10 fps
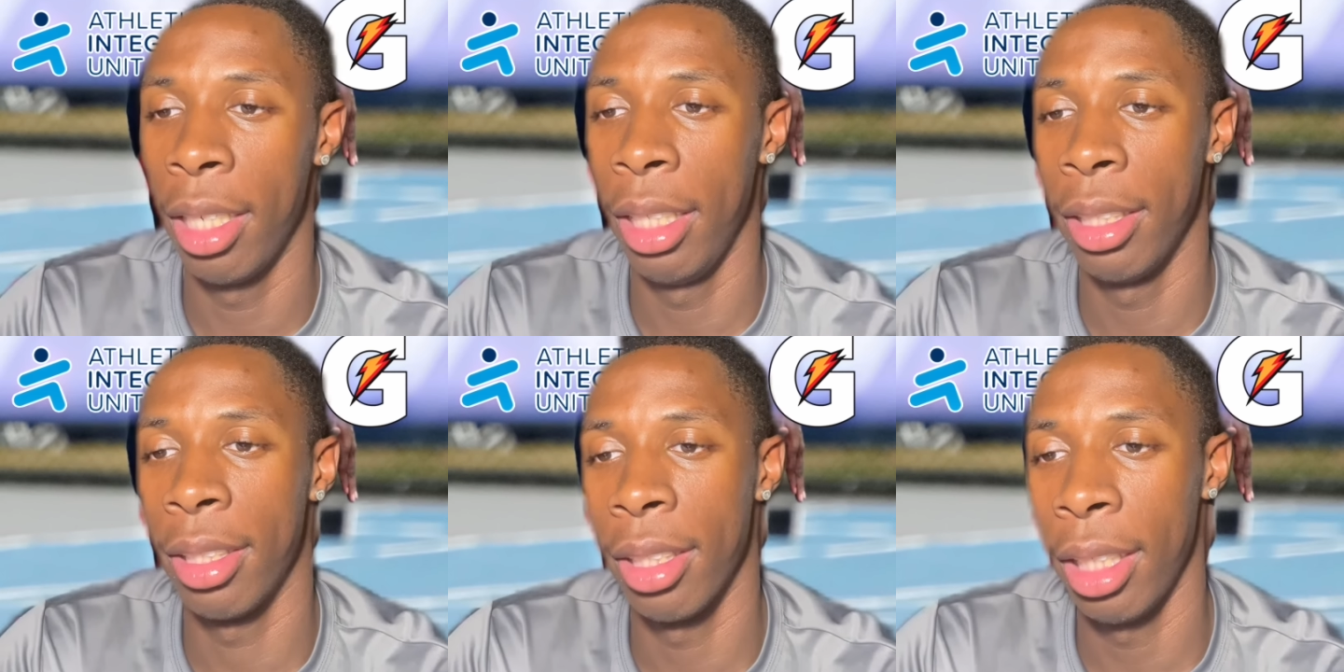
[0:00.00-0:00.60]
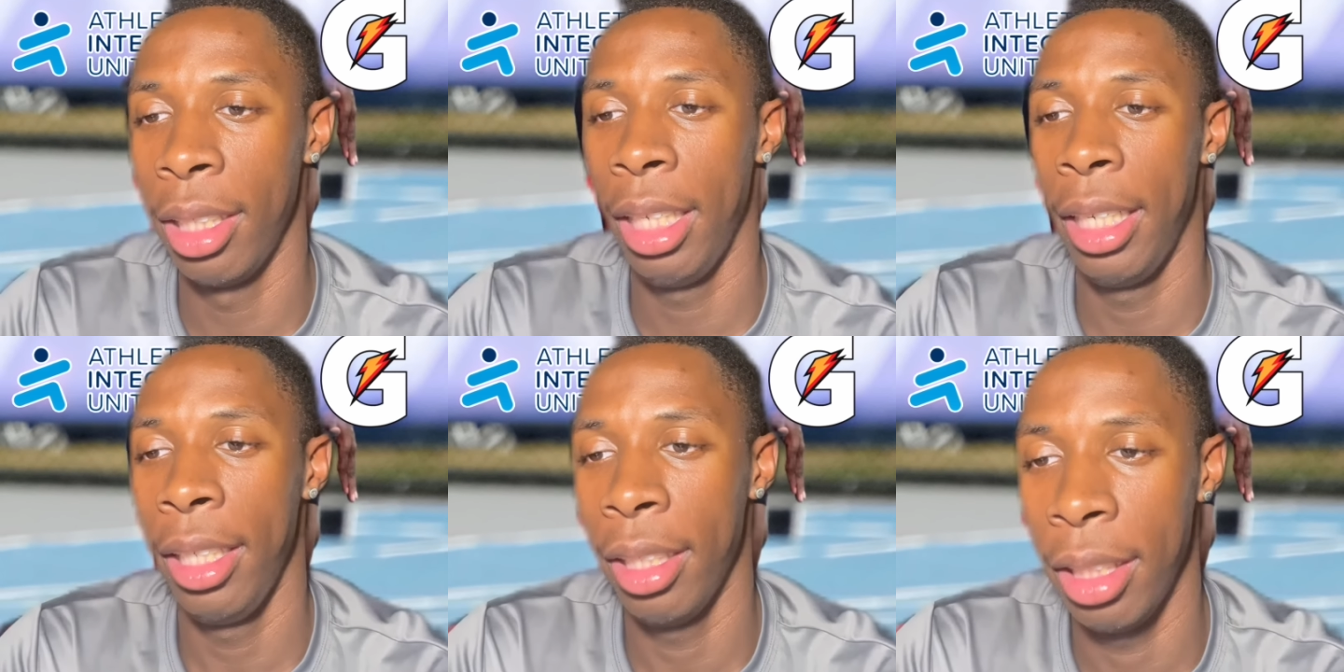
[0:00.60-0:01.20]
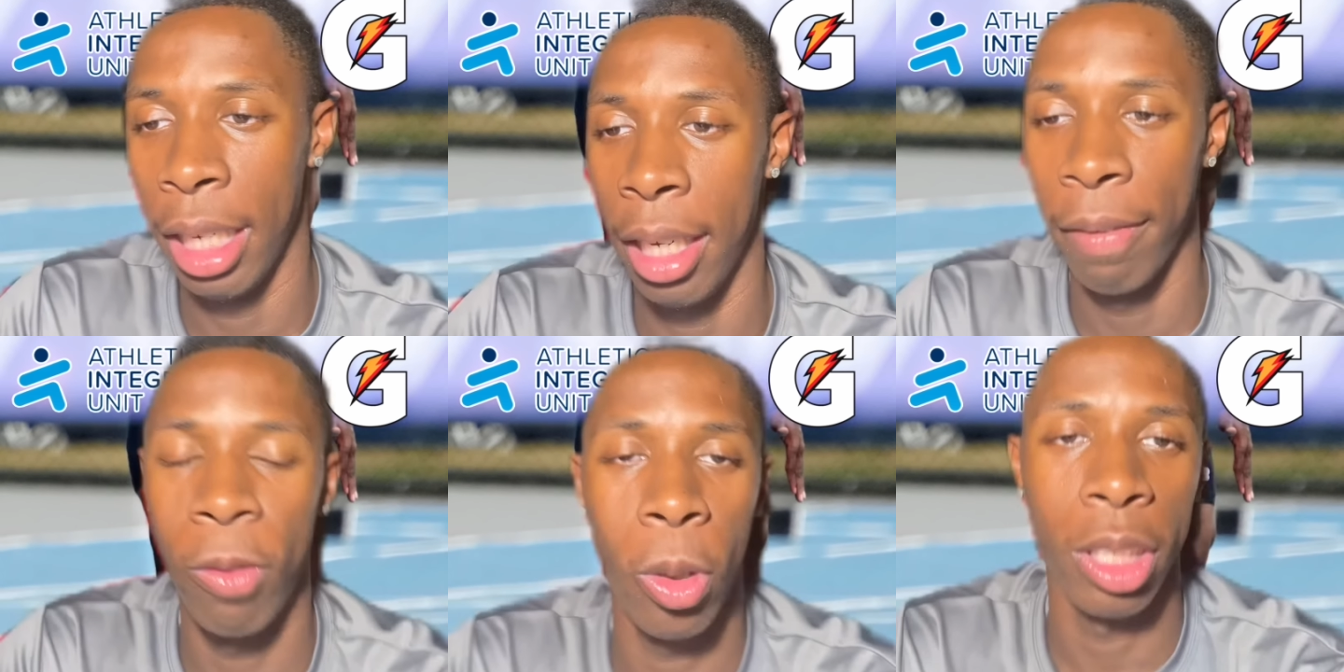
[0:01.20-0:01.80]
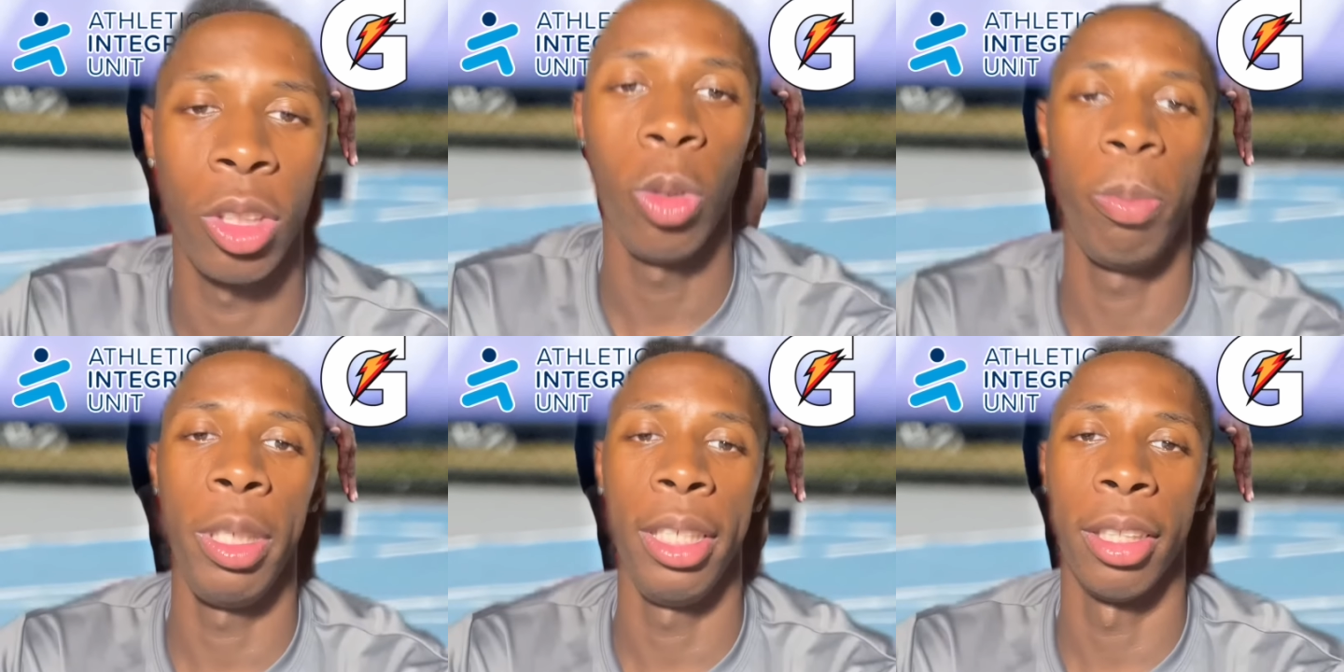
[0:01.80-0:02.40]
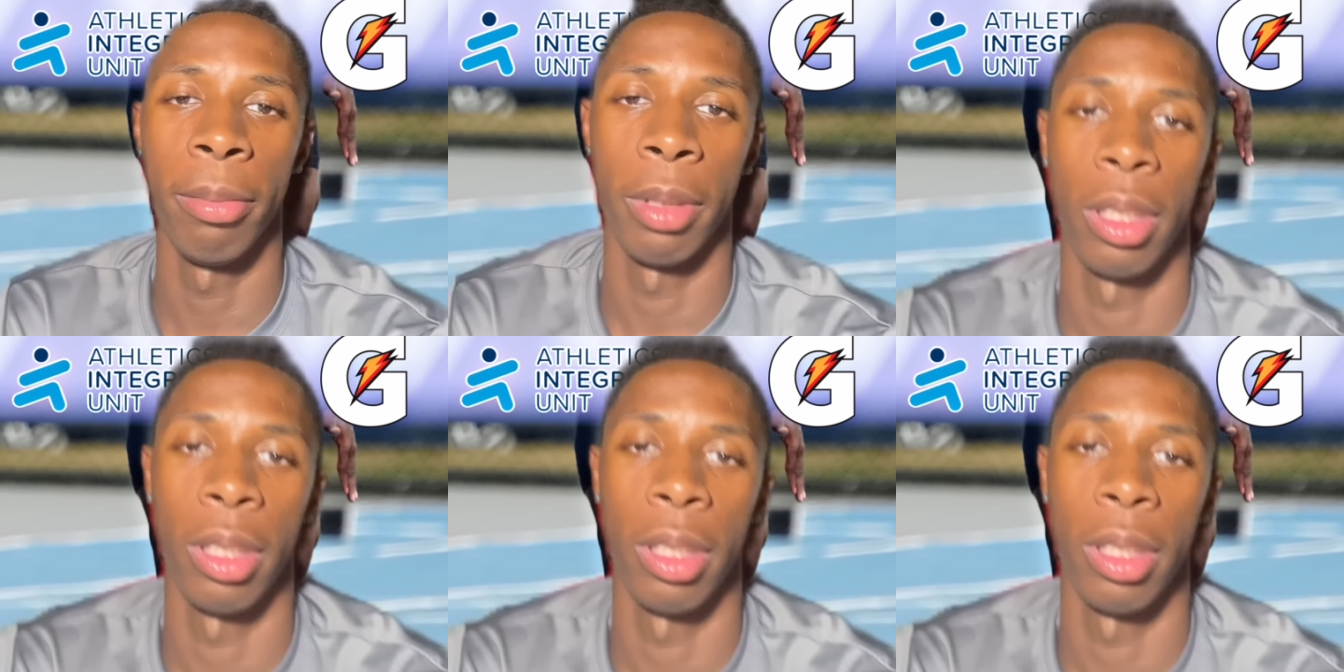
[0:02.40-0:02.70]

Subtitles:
It's Sunday, 9:42 p.m.